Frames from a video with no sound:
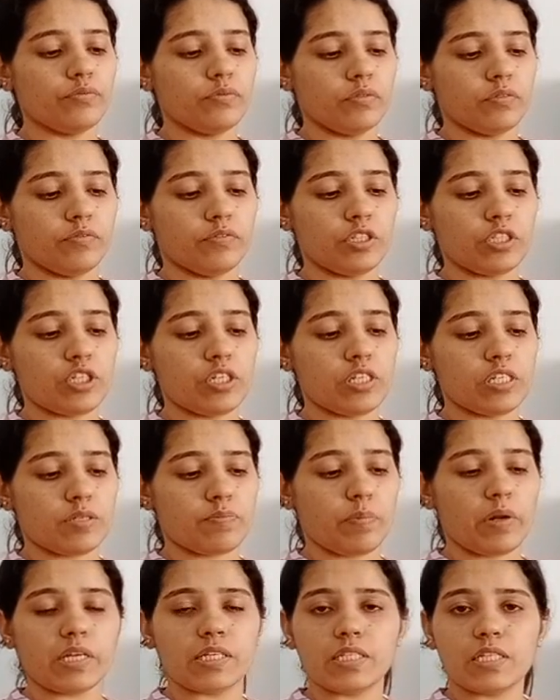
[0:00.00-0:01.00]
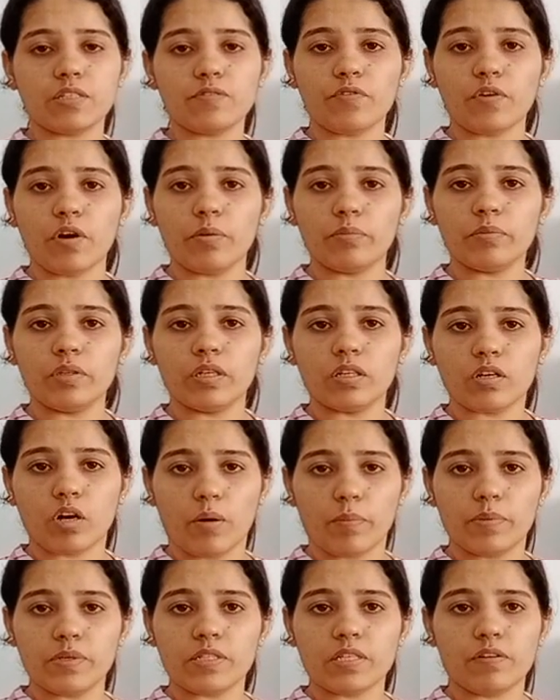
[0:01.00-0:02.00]
which displaces from the
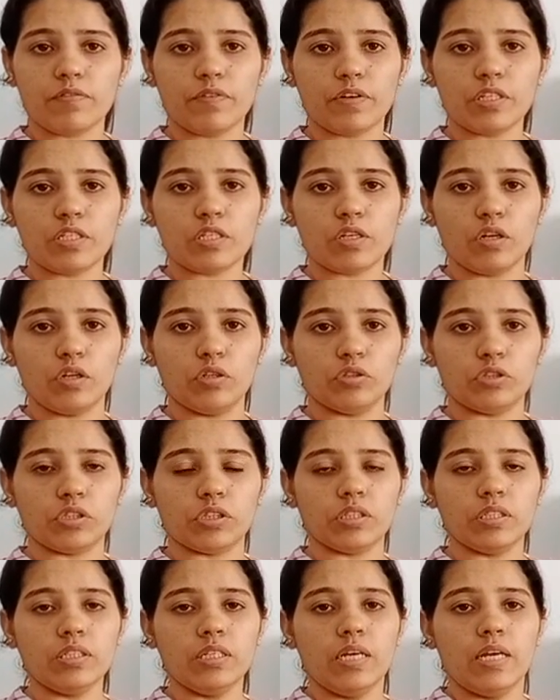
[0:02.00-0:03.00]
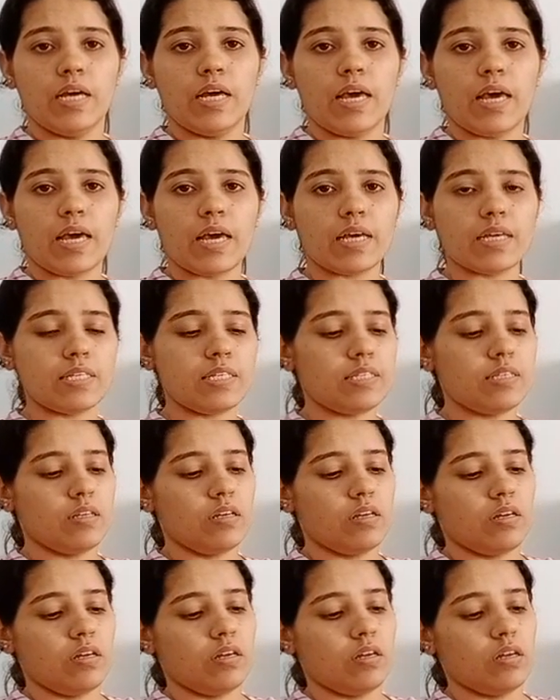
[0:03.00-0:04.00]
copper sulphate solution is
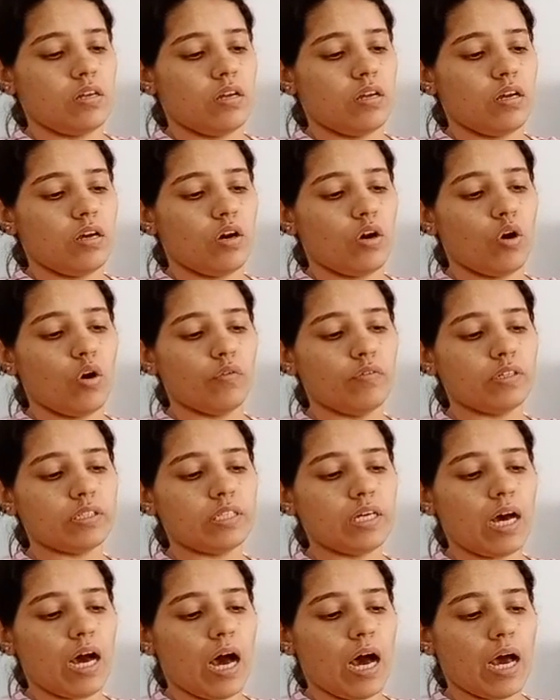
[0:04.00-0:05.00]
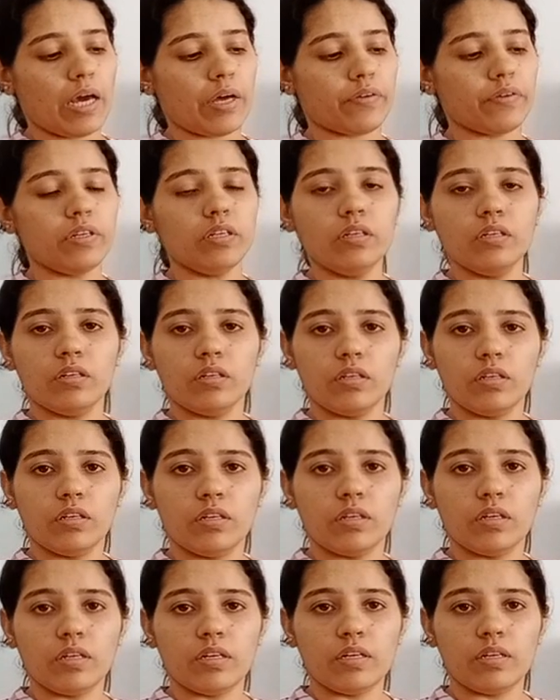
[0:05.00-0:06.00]
over the iron
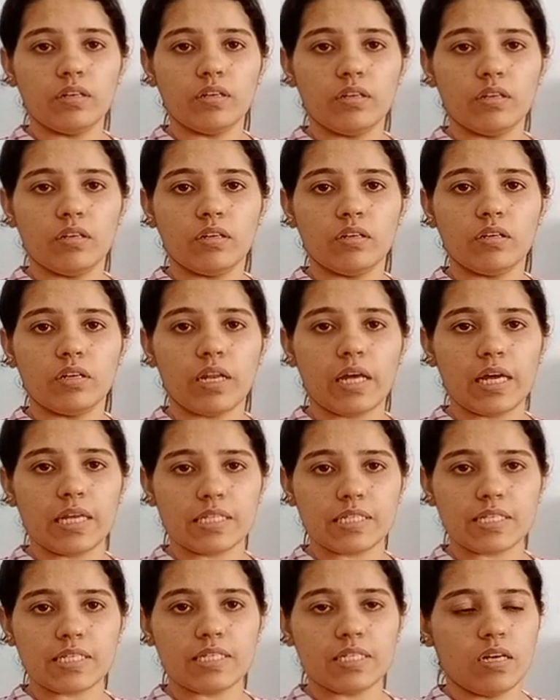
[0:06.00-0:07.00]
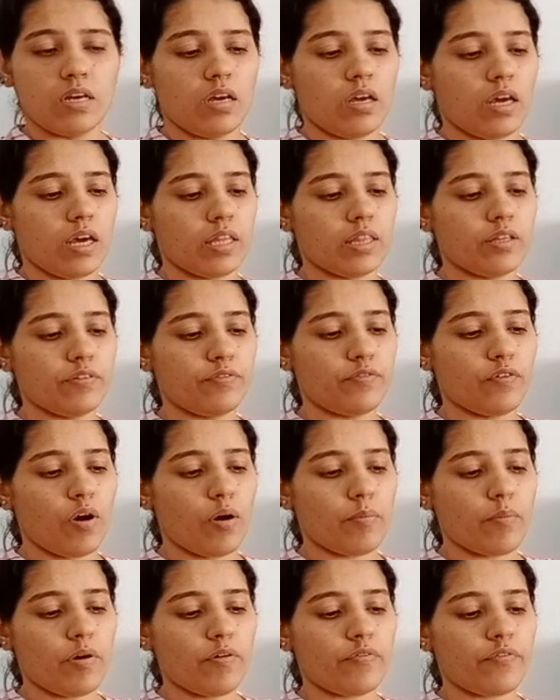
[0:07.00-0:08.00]
nails in the
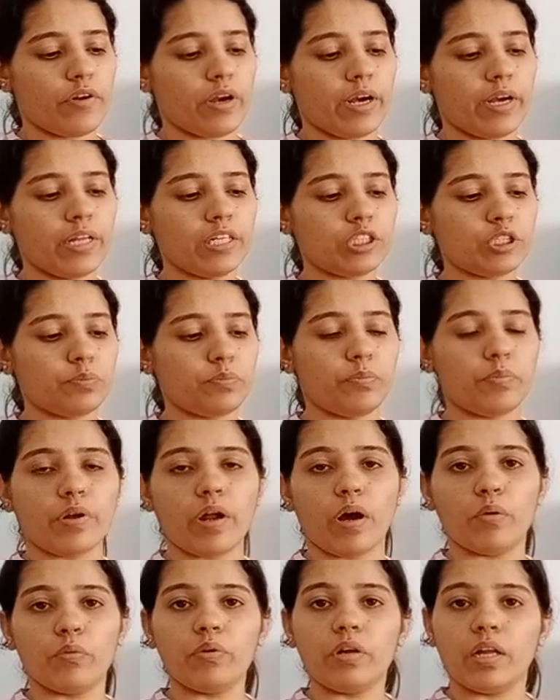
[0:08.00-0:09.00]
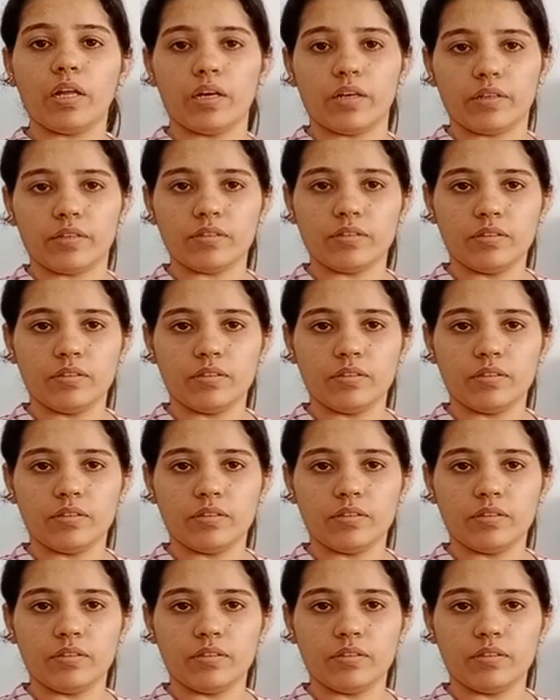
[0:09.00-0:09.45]
form of reddish brown layer.